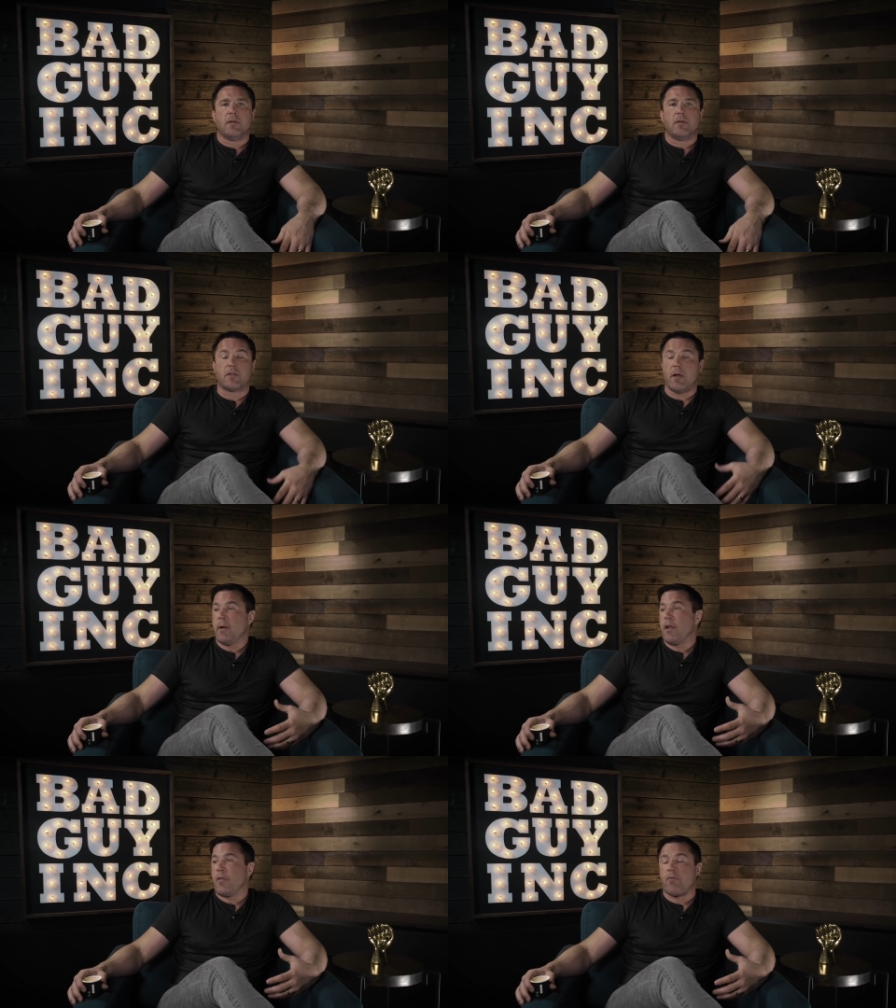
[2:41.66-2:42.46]

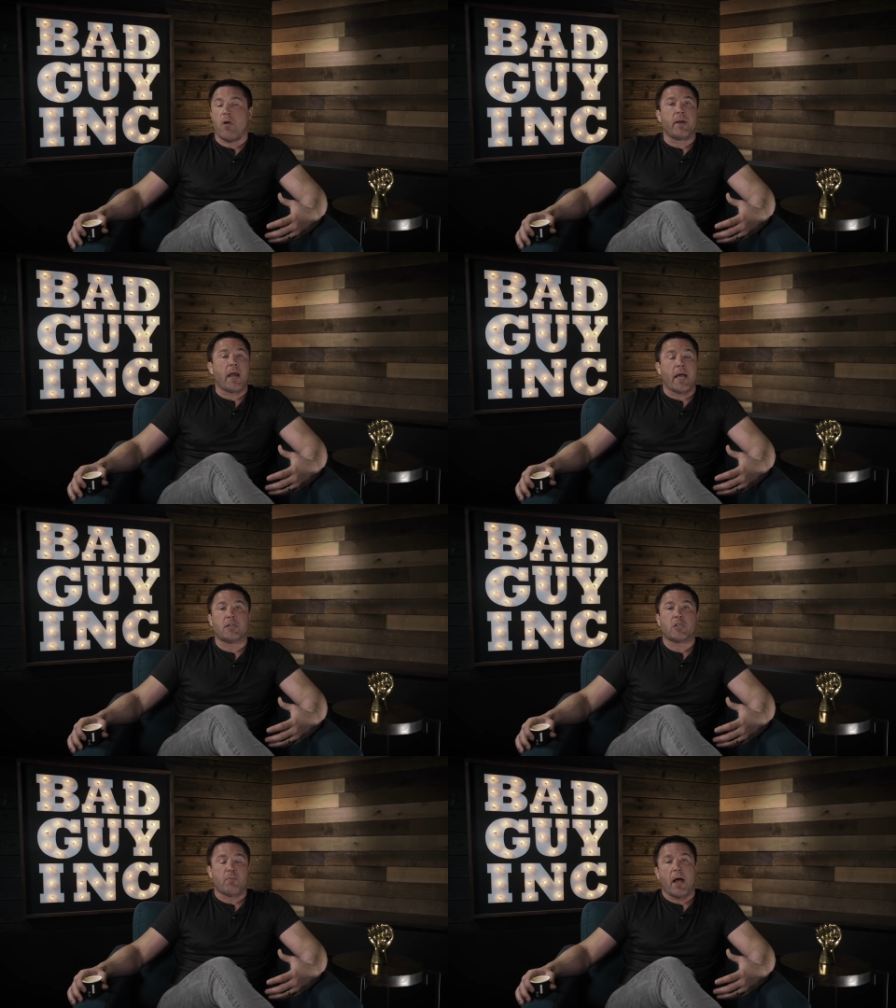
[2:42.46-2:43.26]
somebody to throw a
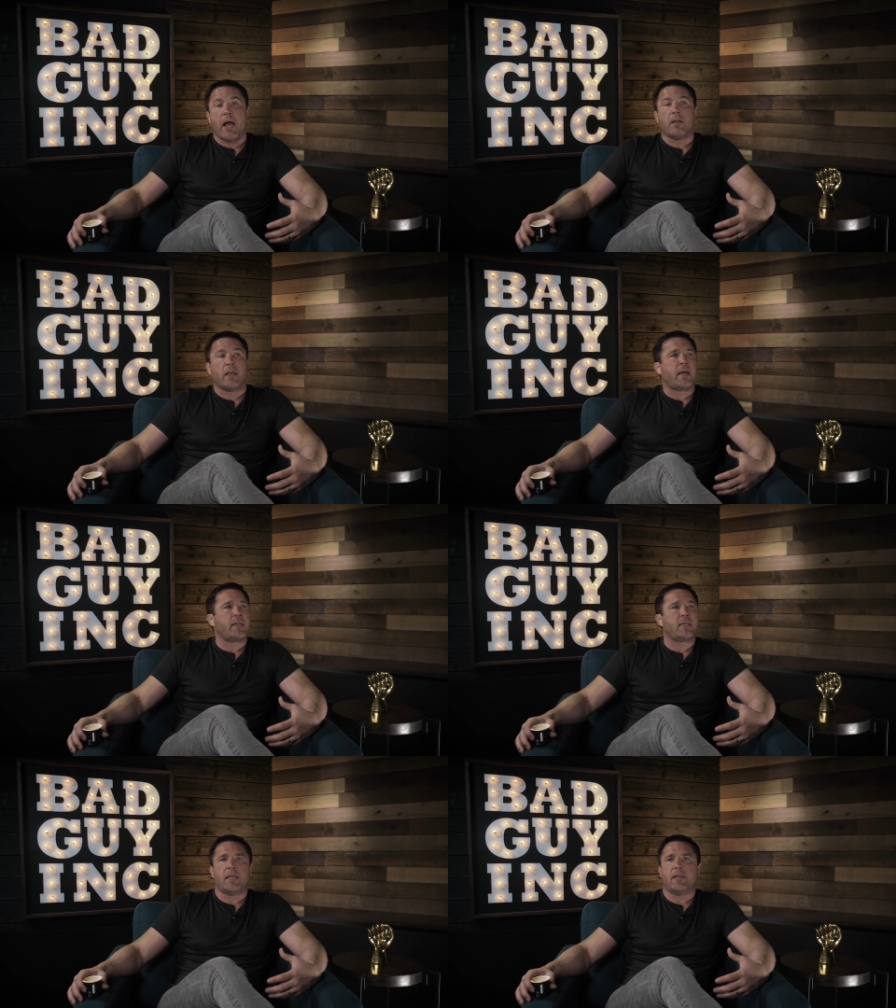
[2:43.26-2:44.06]
nice smile, a
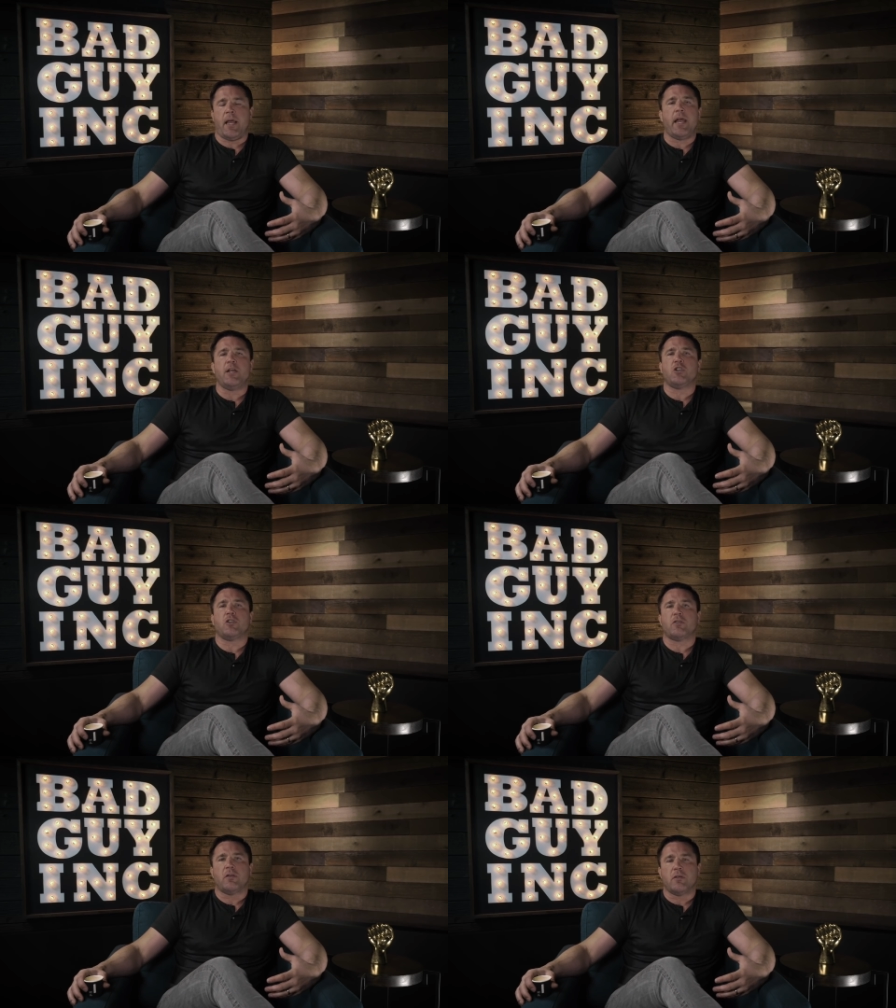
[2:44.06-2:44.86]
nice
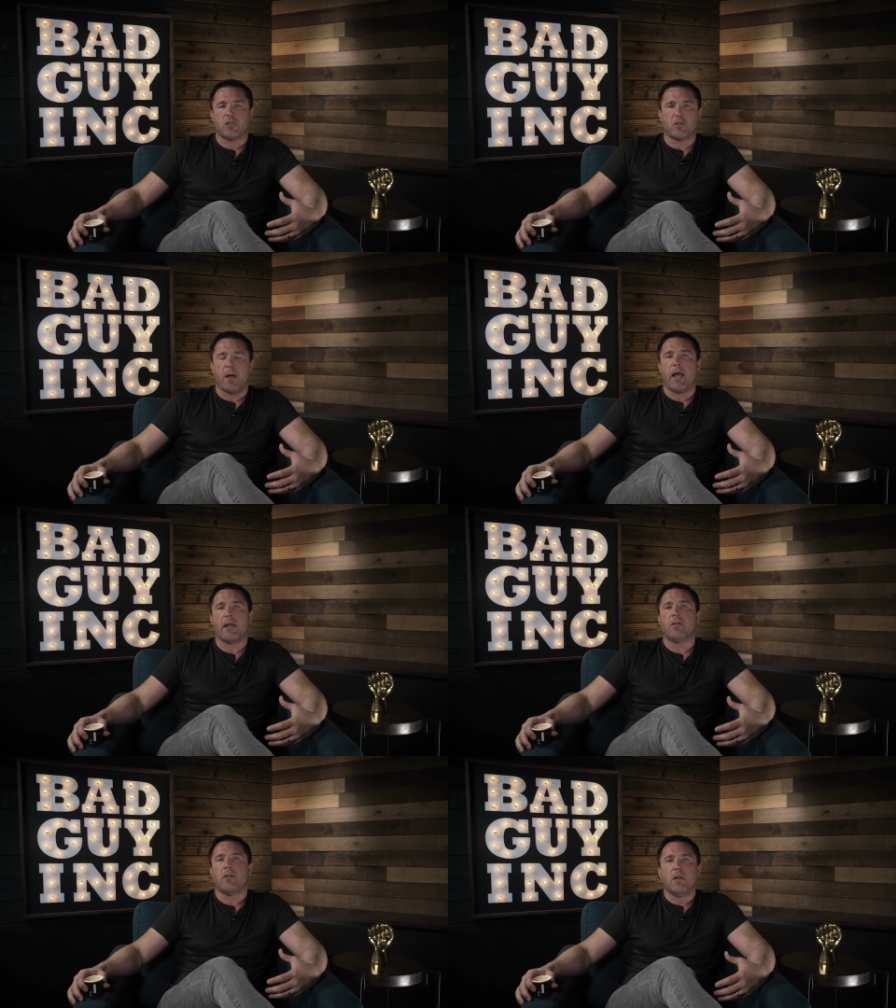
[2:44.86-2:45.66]
contagious
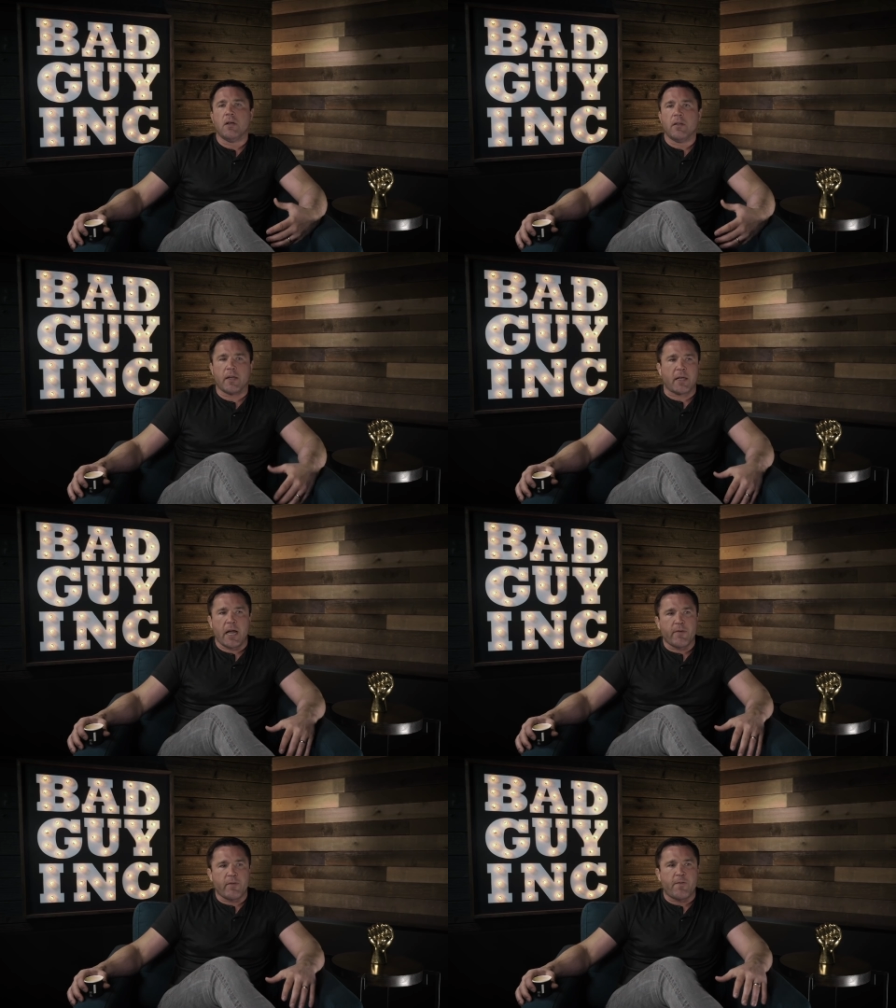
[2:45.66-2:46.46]
smile that
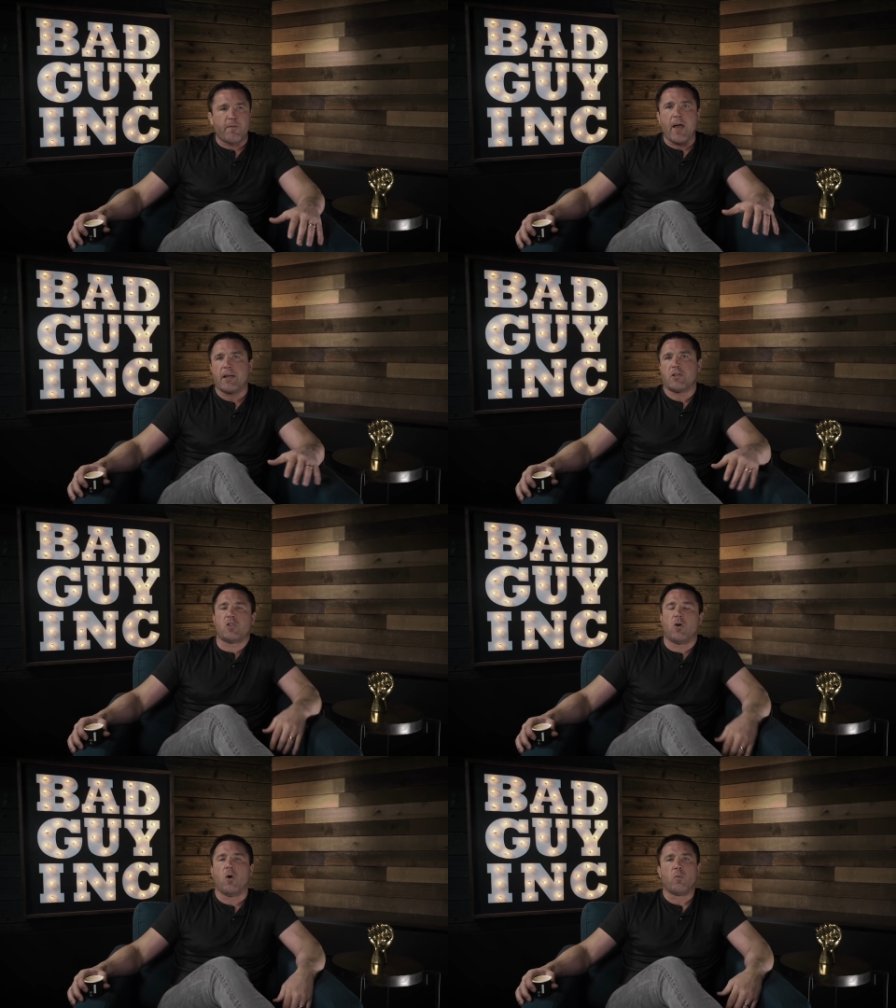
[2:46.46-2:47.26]
kind of infects
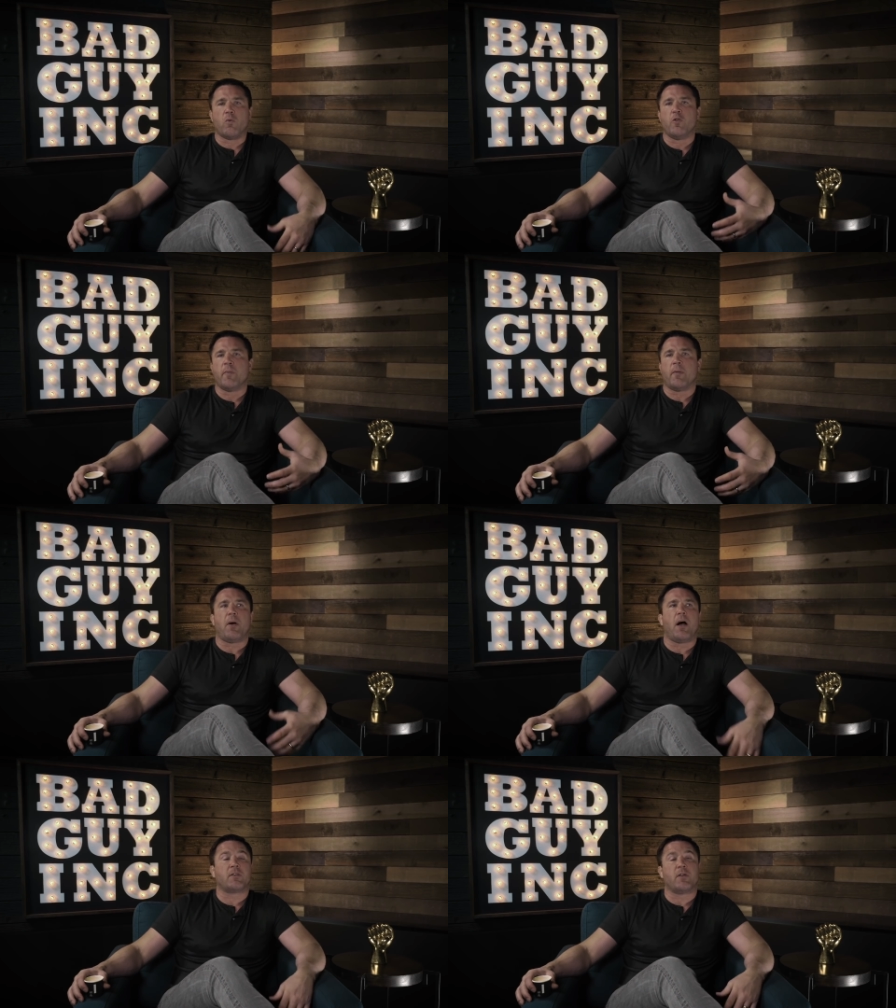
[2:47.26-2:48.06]
the whole room in a
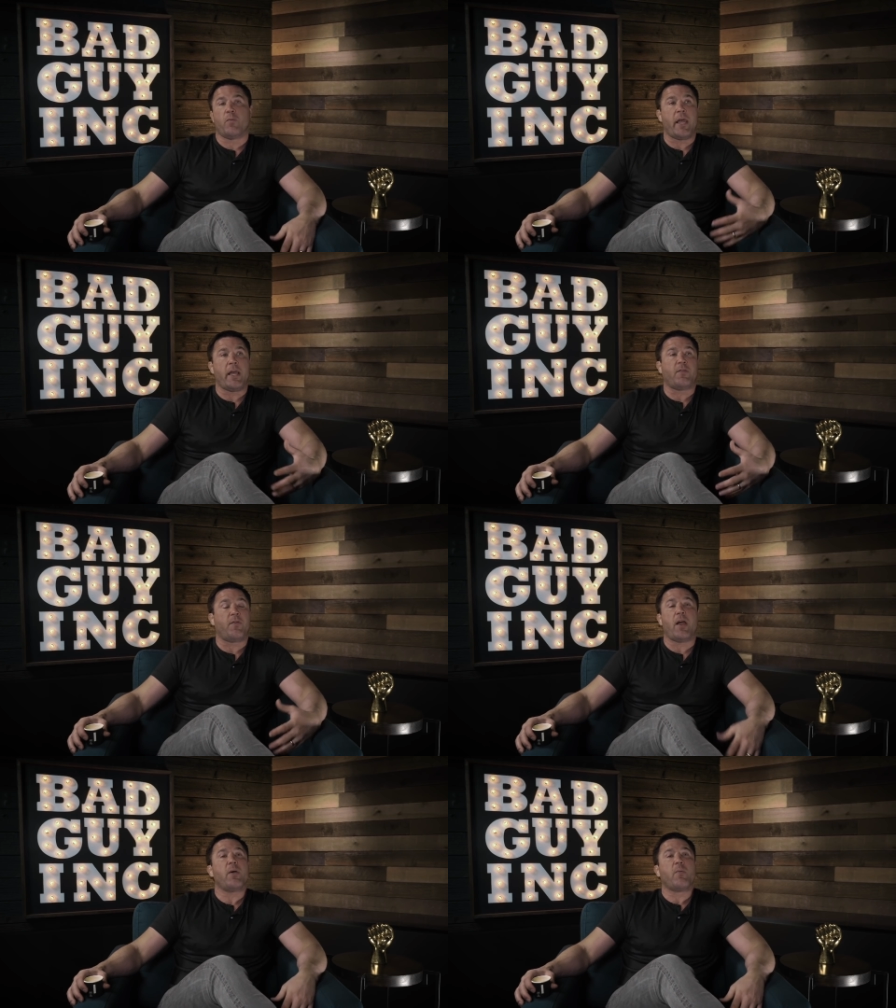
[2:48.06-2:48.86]
positive way, it's
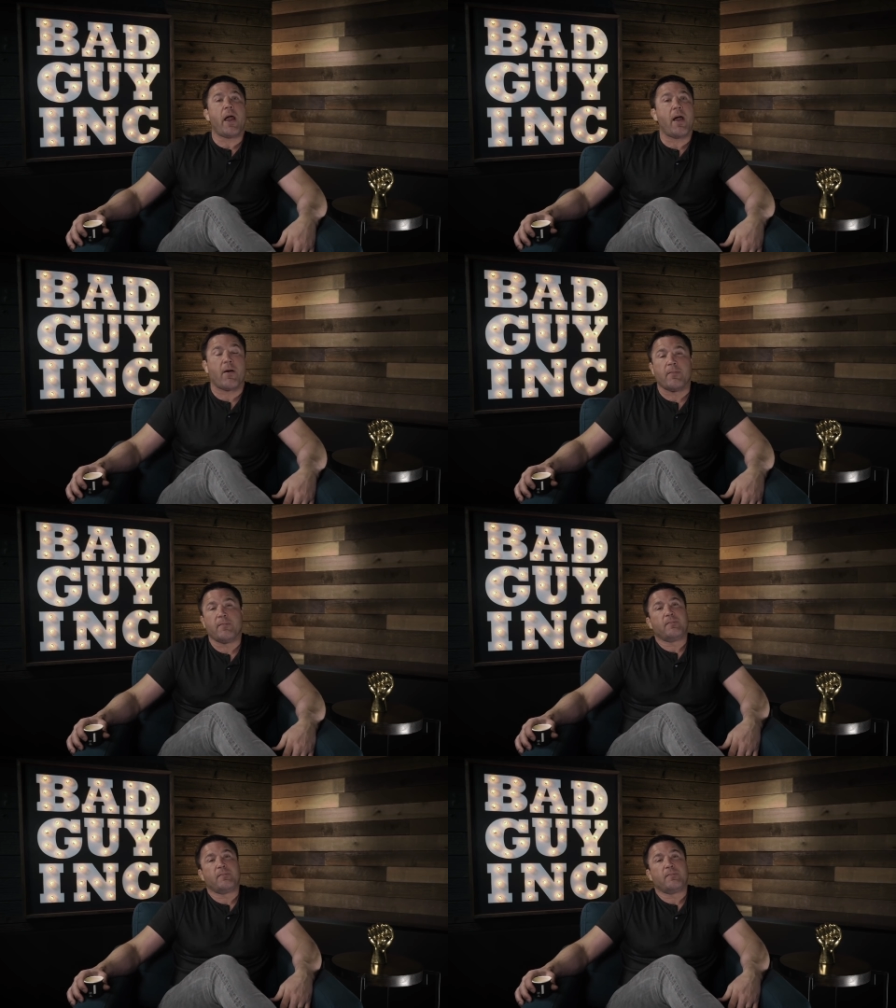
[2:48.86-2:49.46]
very rare.